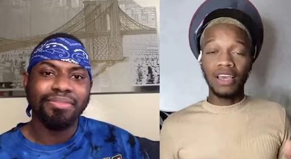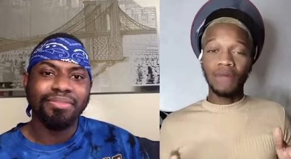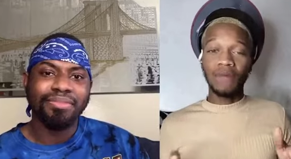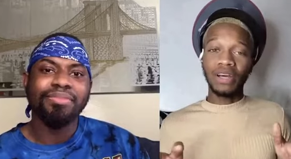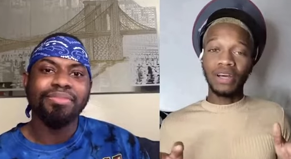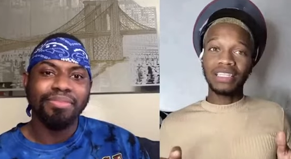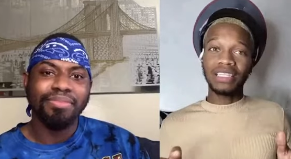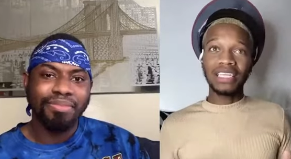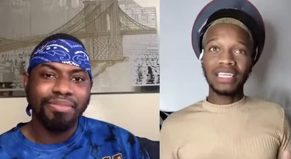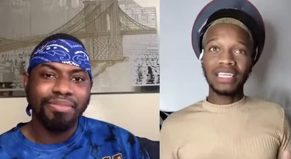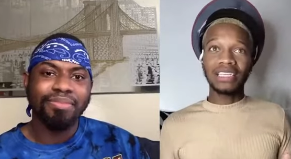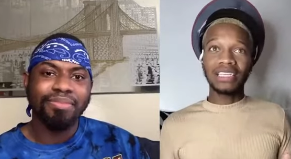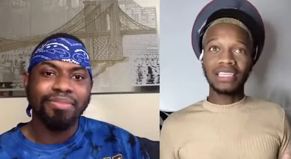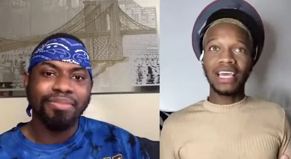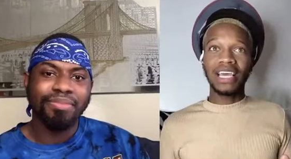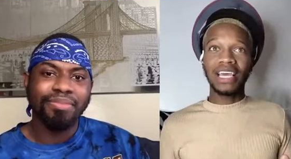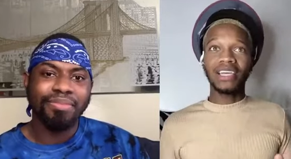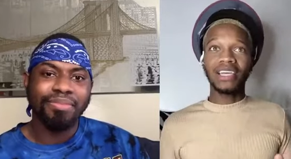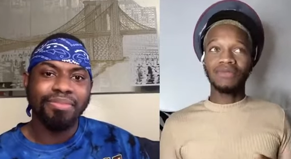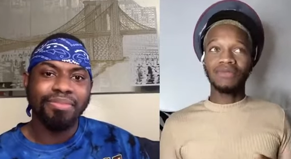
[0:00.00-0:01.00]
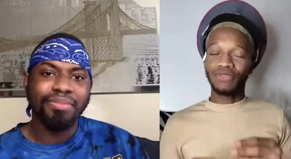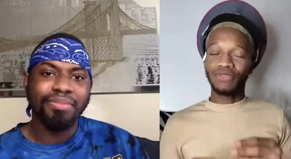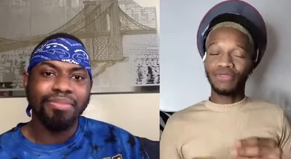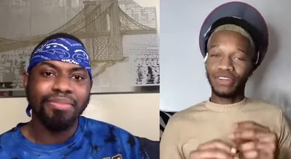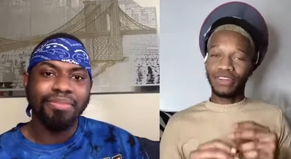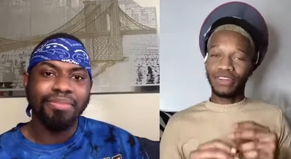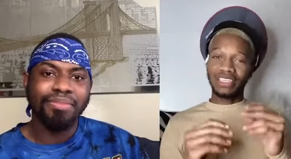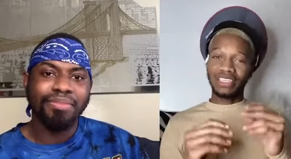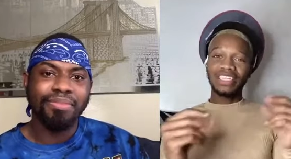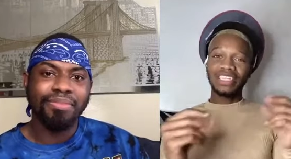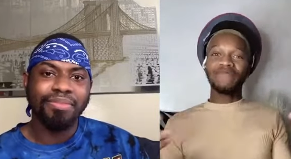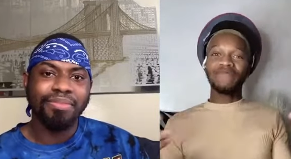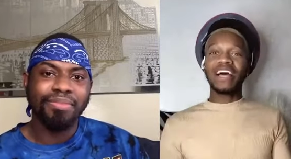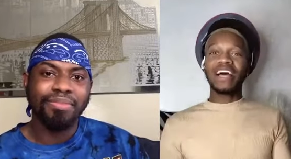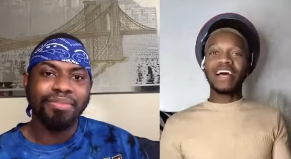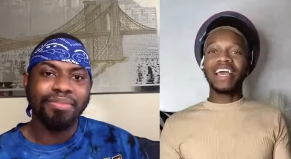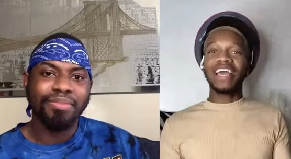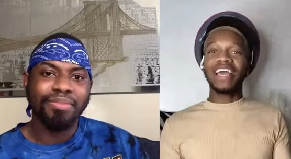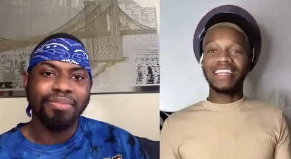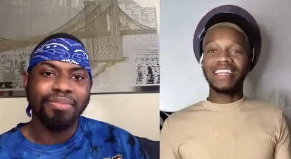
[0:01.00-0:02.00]
Speaker 1: But let's say, for instance, if
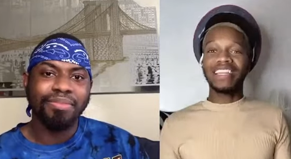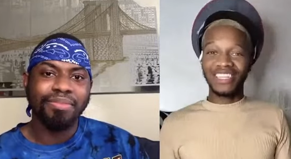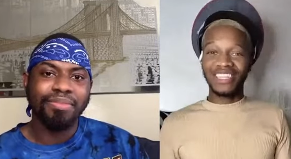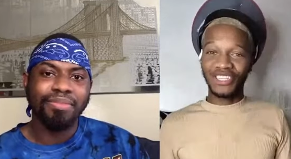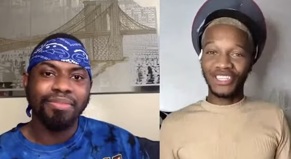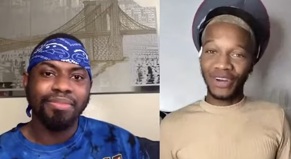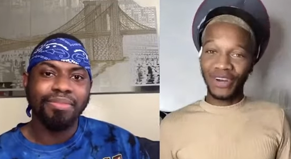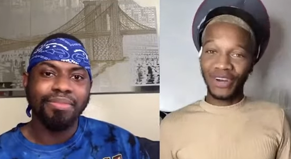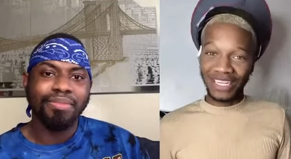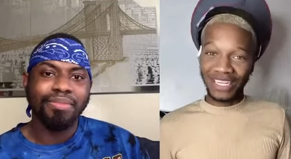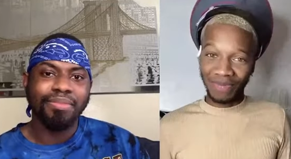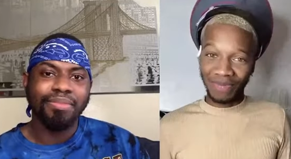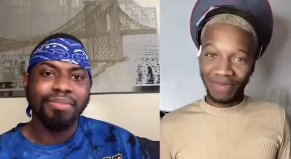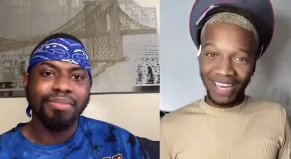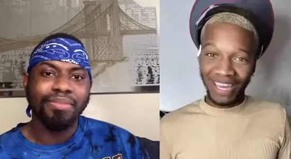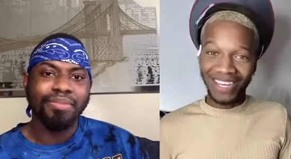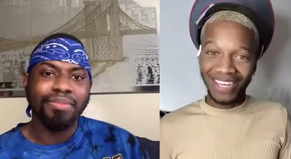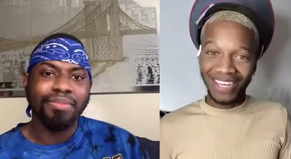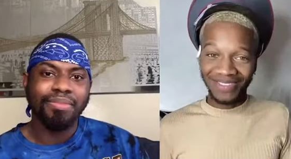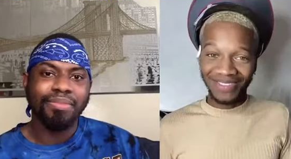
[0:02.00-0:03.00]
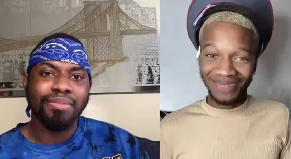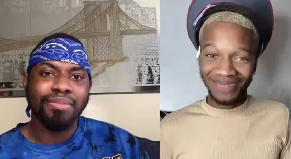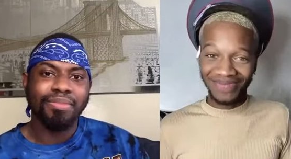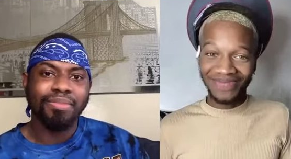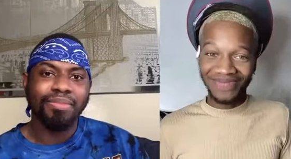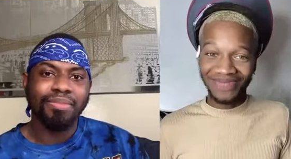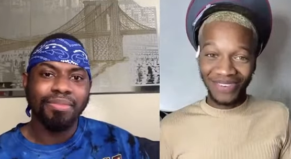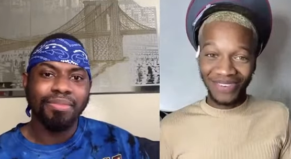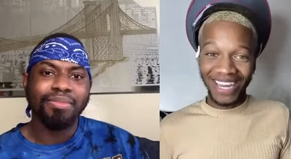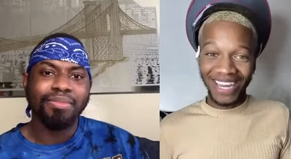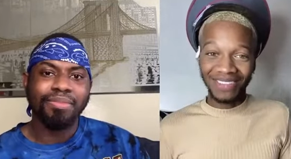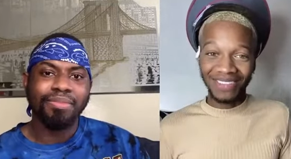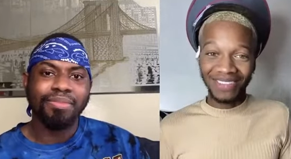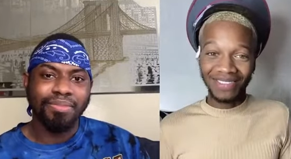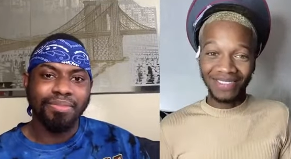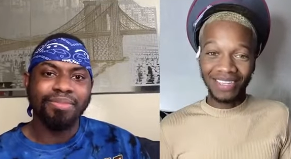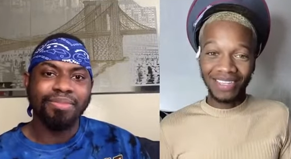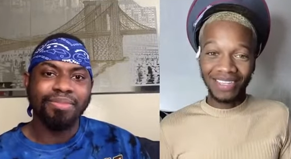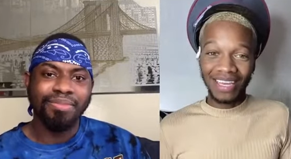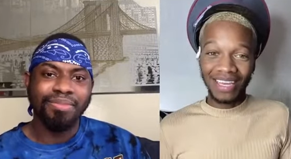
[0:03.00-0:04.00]
I had this trash bag, right?
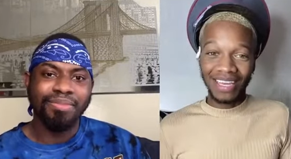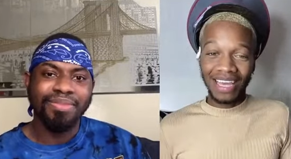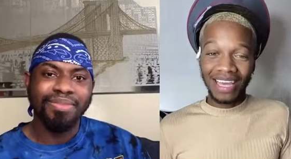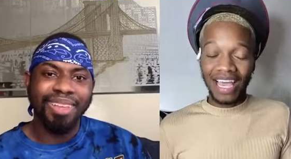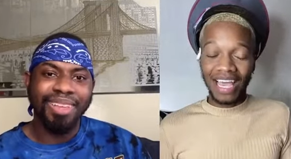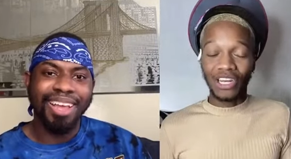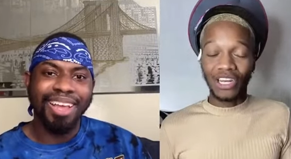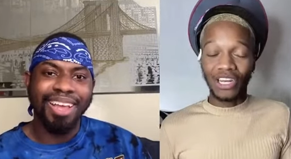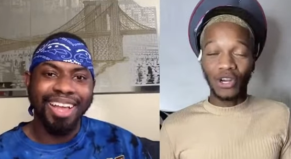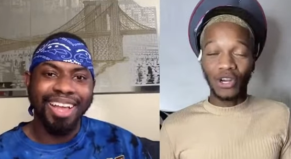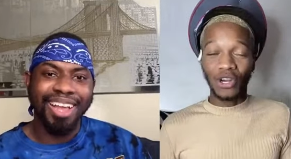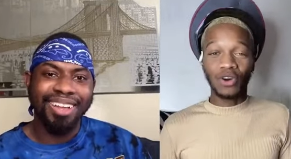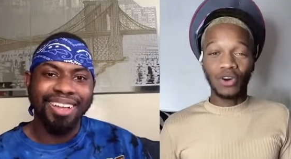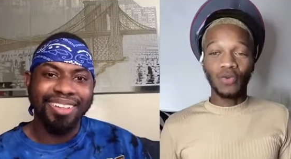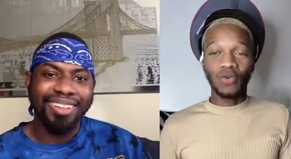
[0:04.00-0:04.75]
Mm-hmm. And uh-huh. a girl